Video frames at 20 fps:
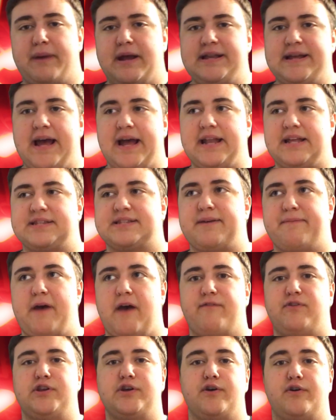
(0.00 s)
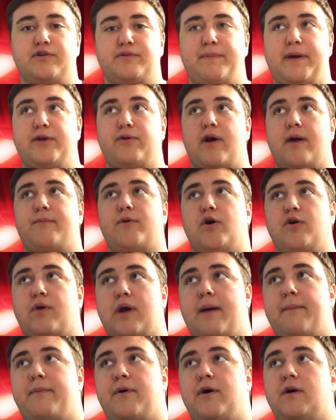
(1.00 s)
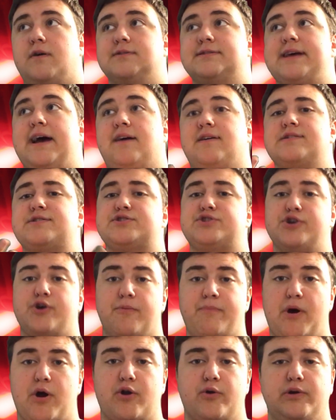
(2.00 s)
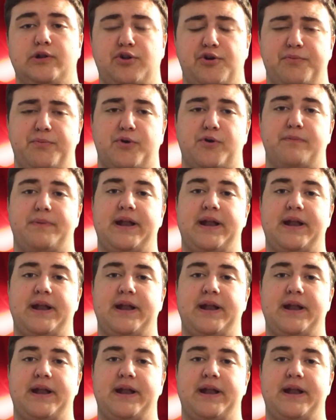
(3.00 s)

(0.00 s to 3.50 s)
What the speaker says: my dad ends up having to go to my grandma and grandpa's house to go borrow a lawnmower.